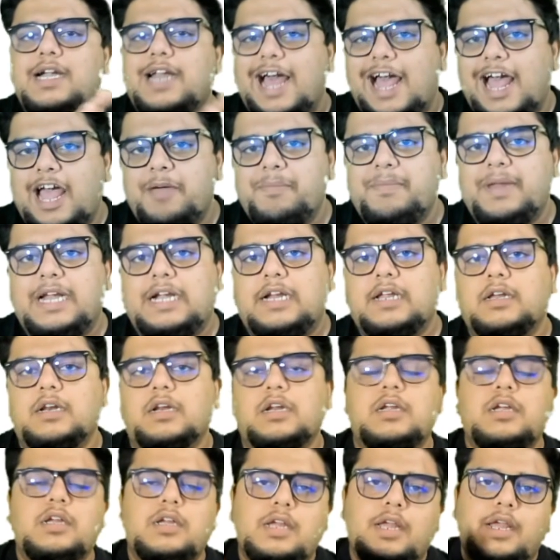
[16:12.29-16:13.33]

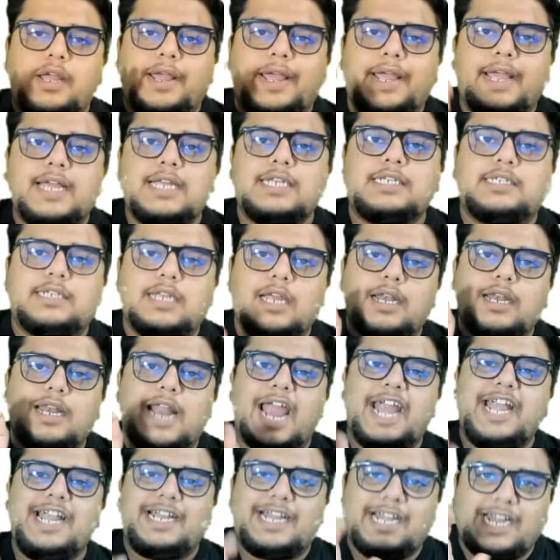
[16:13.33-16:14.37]
diameter is
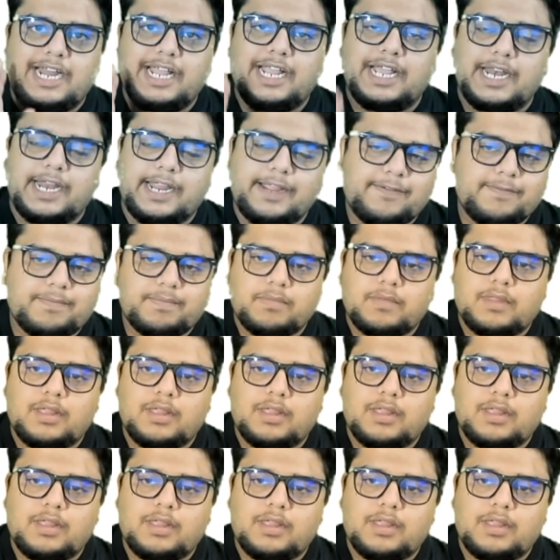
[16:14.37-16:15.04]
90 degree.